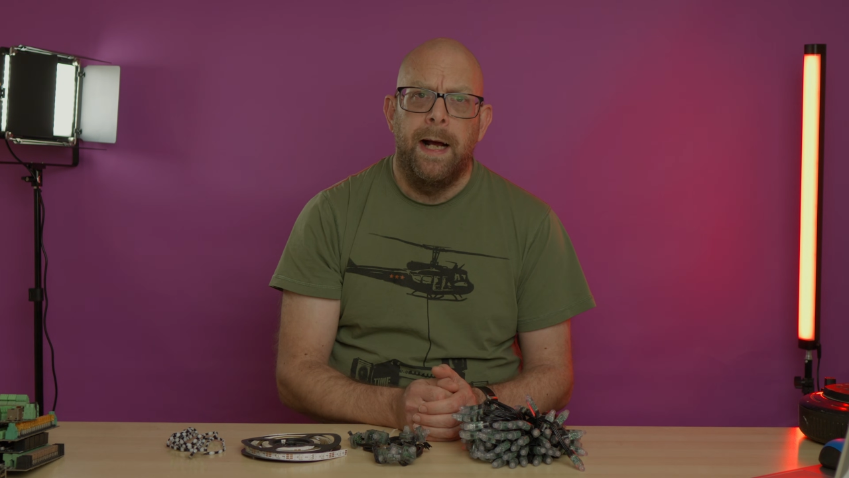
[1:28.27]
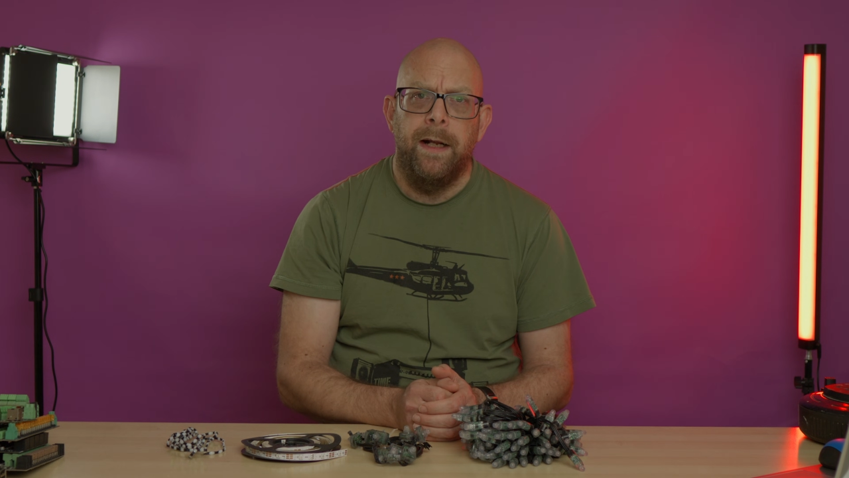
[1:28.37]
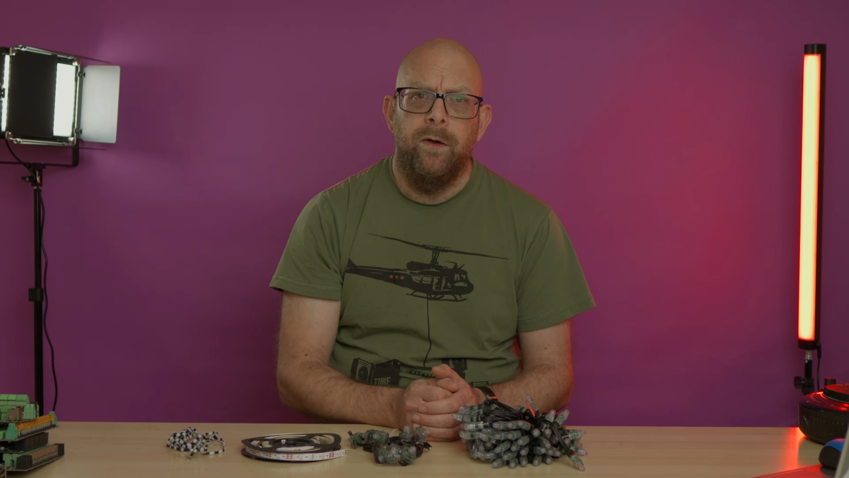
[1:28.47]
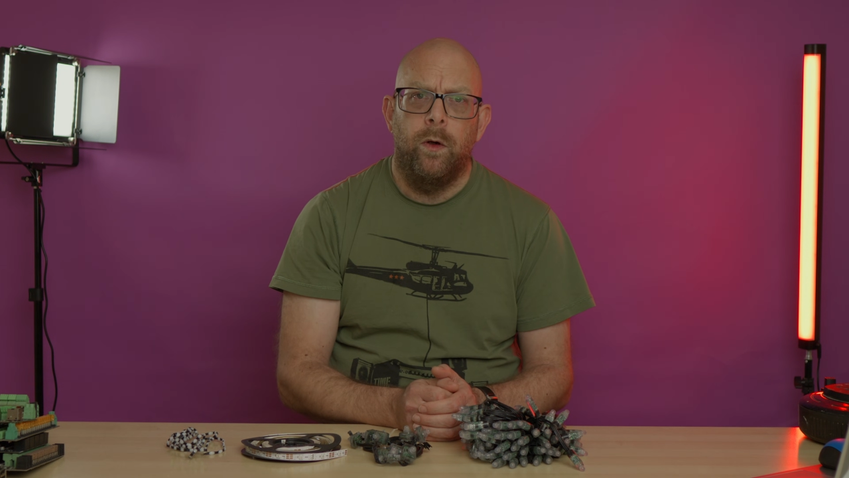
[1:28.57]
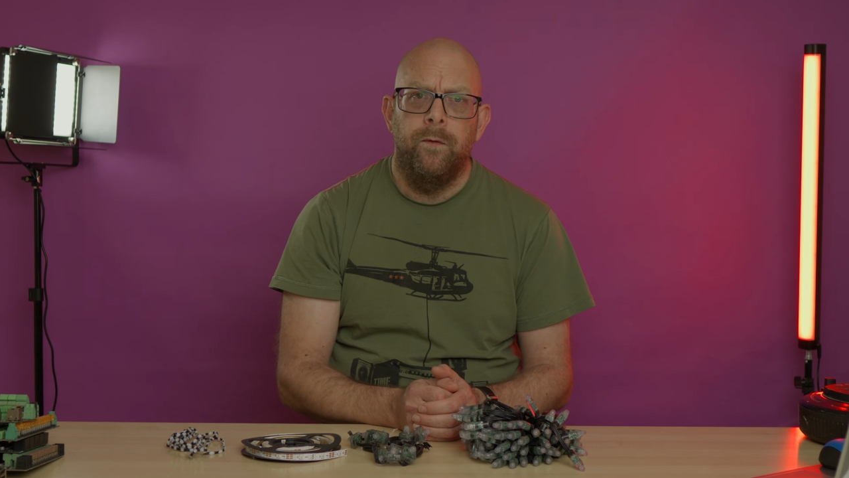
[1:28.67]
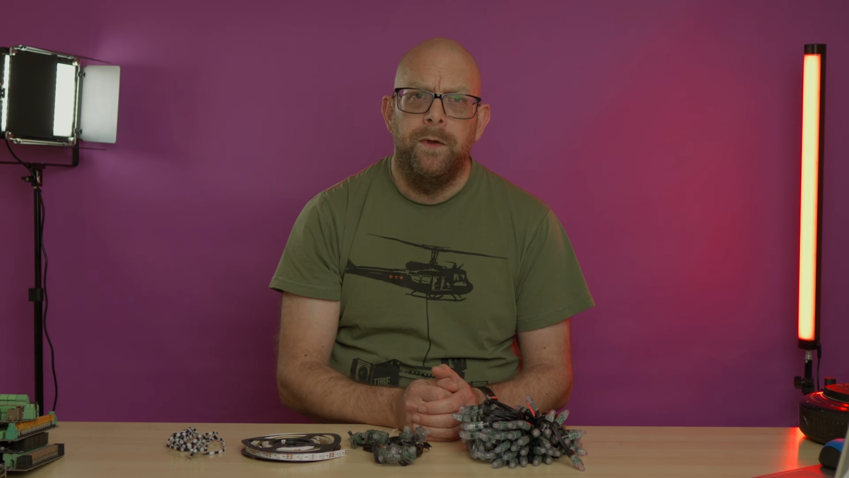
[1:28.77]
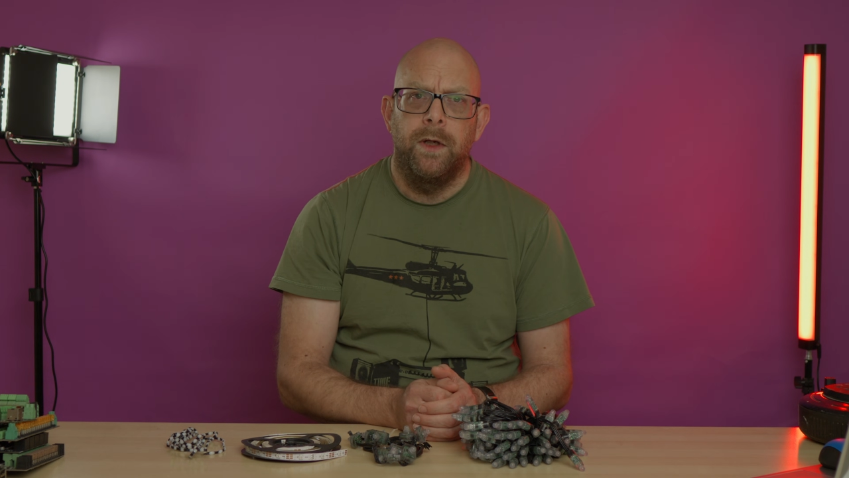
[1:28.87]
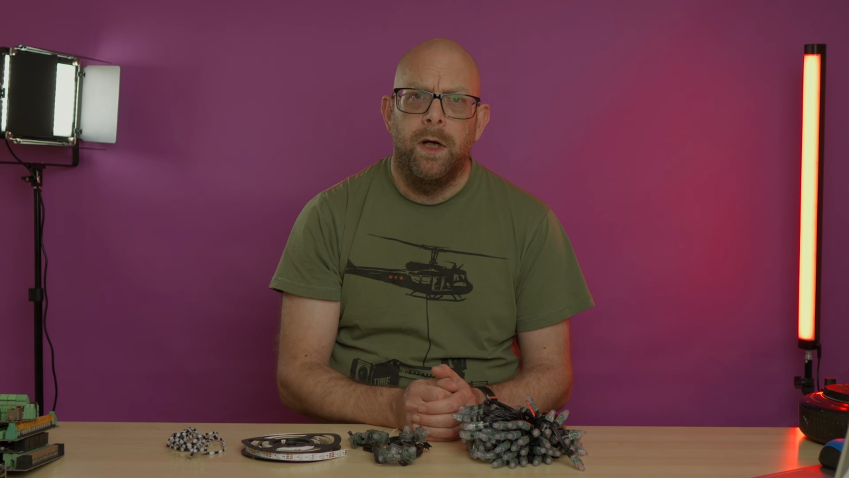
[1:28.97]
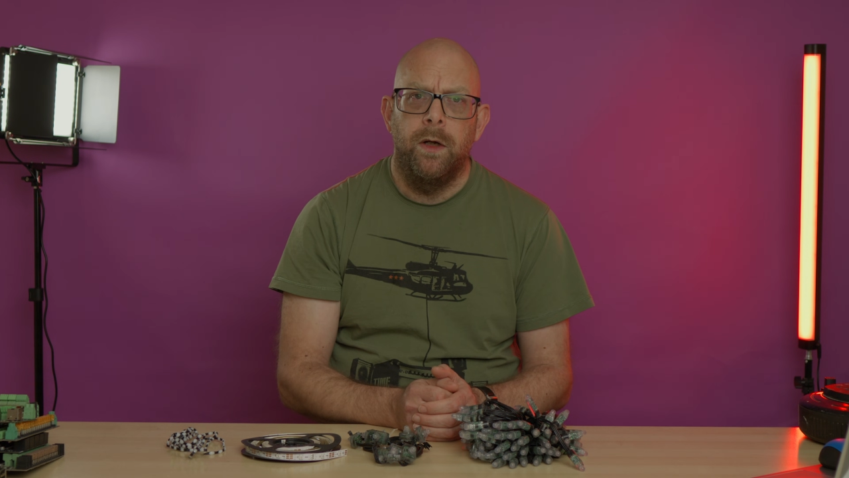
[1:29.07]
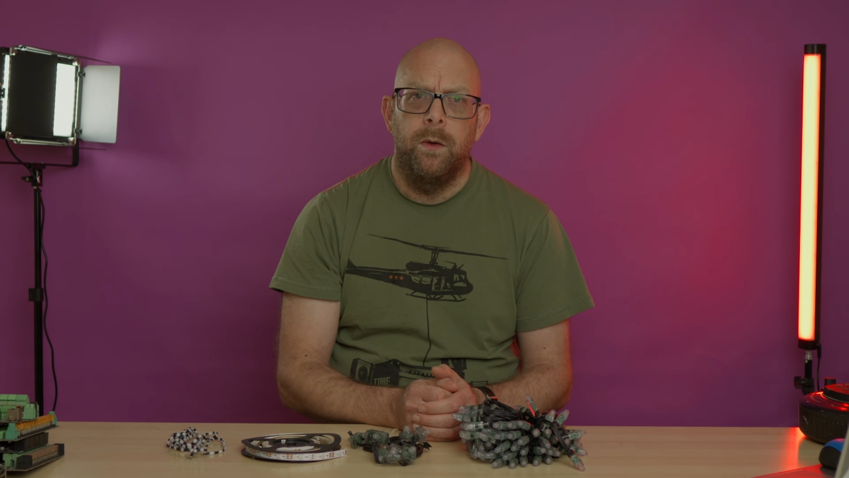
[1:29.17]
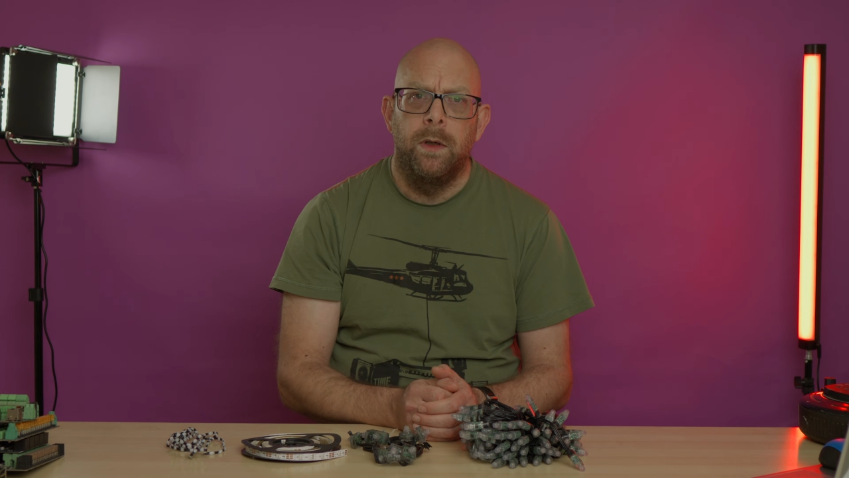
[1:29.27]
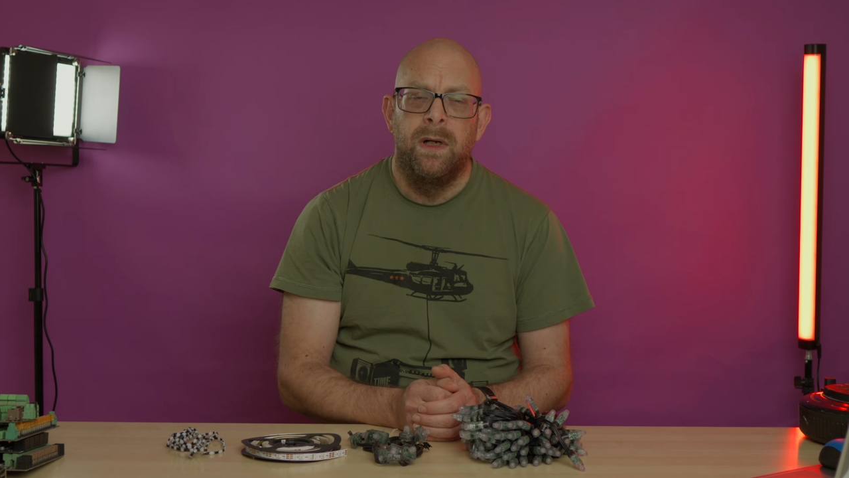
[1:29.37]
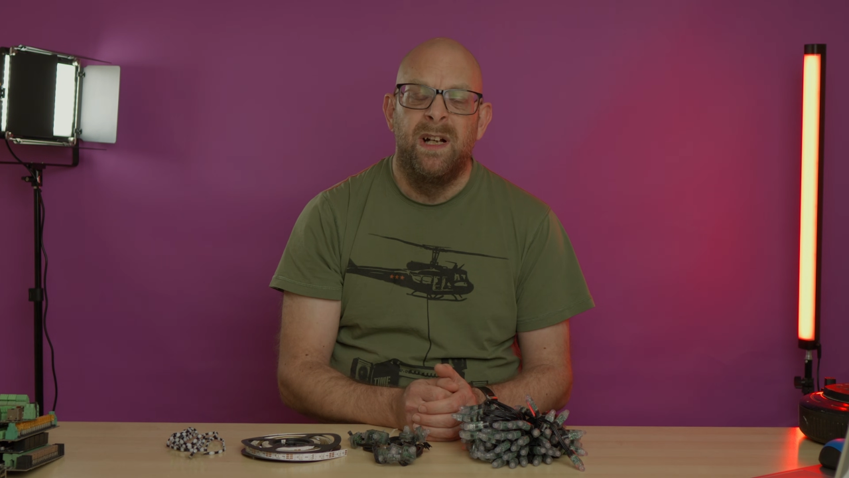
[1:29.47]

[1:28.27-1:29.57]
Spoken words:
and off you go.